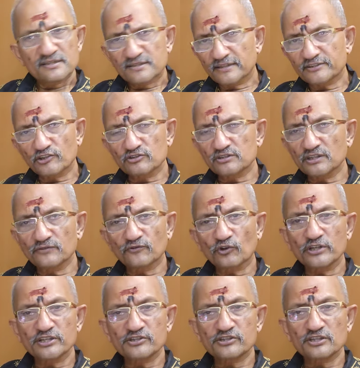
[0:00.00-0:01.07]
Set yourself
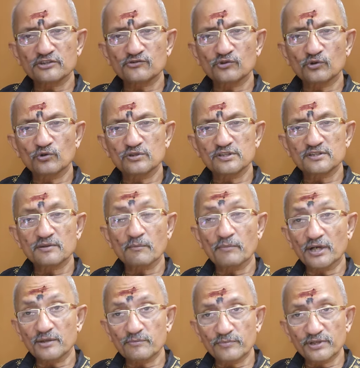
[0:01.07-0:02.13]
audacious goals,
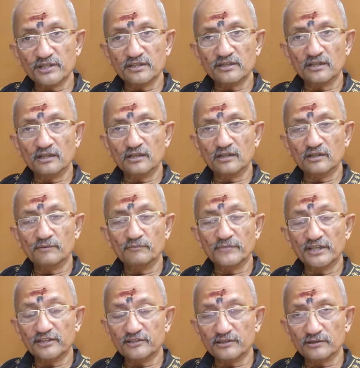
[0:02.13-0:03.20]
but
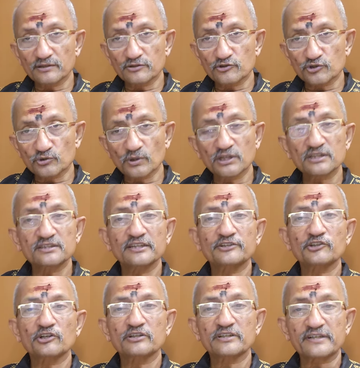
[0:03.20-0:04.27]
make sure
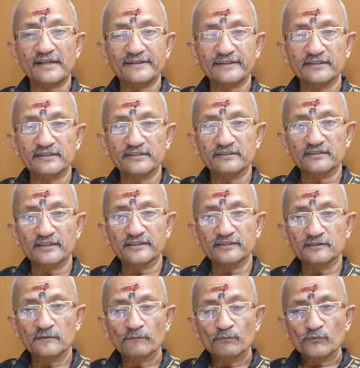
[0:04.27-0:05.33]
that you're tracking it,
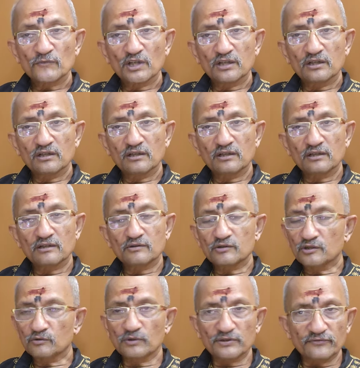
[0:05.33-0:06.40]
right?
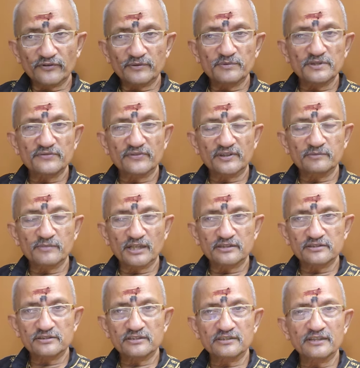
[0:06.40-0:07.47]
One famous fund
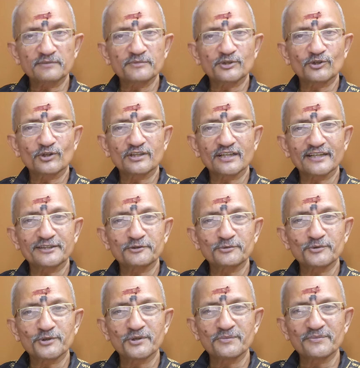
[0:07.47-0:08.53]
manager, he may not
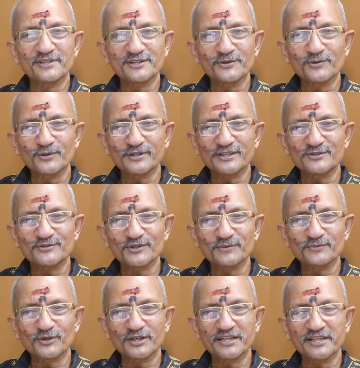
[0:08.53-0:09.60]
like being quoted, so
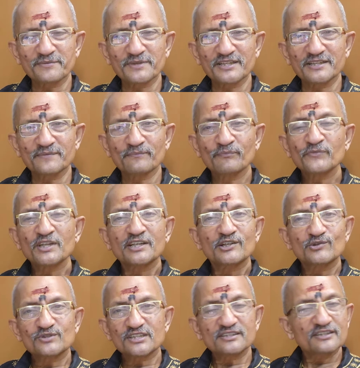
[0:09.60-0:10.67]
I'm not naming him.
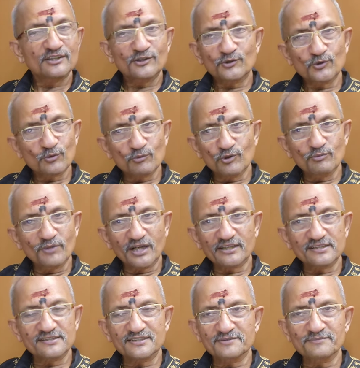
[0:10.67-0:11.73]
He would say there are no bull
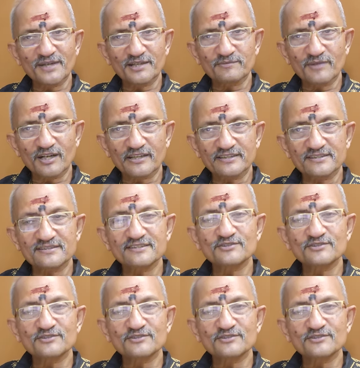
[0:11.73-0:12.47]
markets and bear markets.